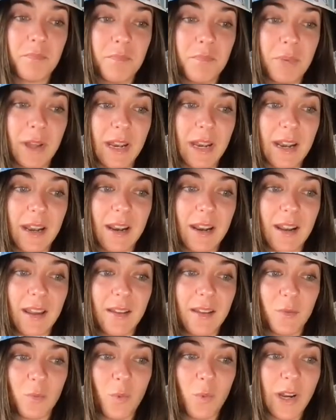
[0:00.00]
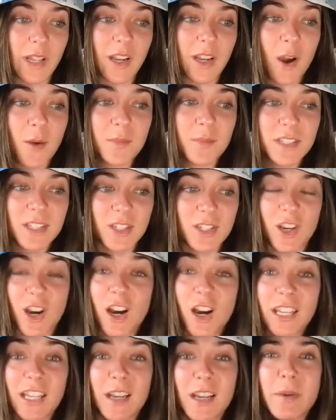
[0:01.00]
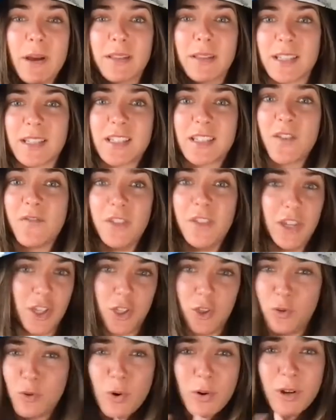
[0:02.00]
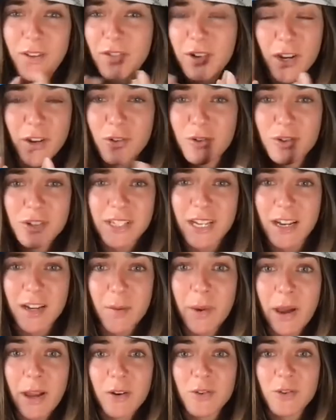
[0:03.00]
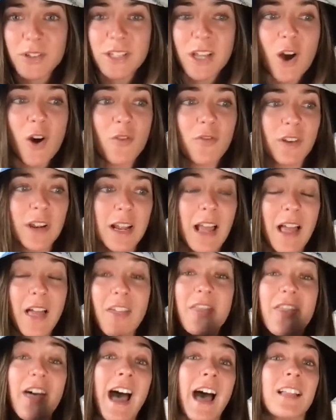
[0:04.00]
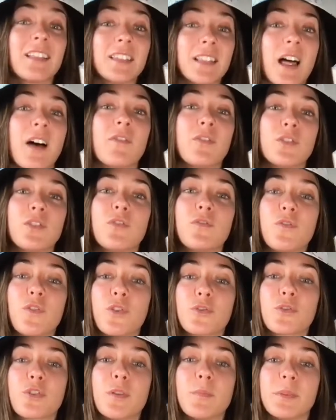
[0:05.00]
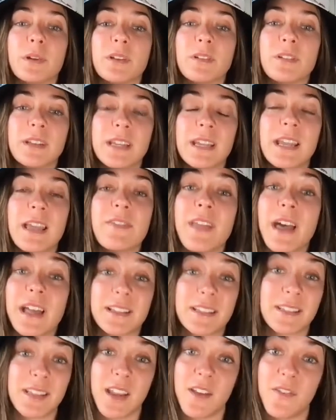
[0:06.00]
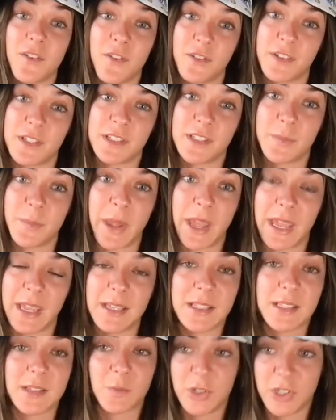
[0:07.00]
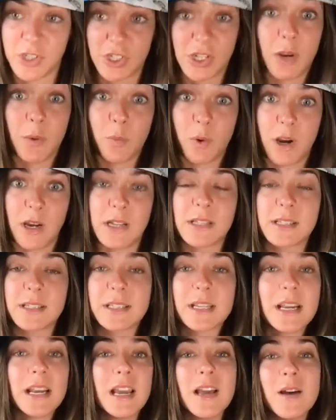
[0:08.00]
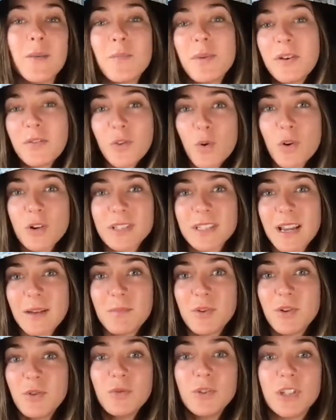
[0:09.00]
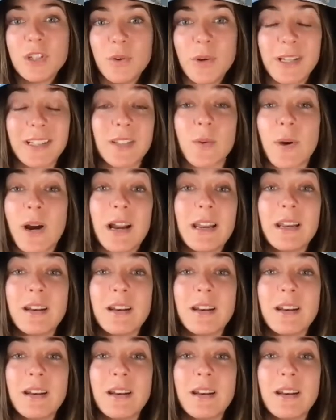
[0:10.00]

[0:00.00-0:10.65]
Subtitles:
but when it comes to talking about the stuff that you don't even understand about yourself, that level of vulnerability and that safe of a space, which it was. But of course, I'm new to it, so I